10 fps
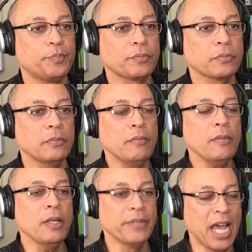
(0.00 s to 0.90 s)
video.
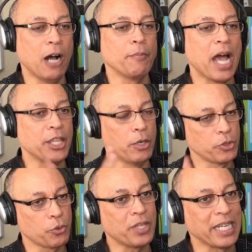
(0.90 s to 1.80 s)
Now, I know
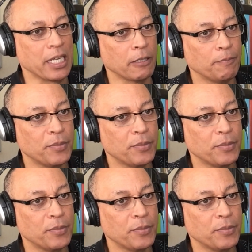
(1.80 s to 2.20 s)
what you're thinking.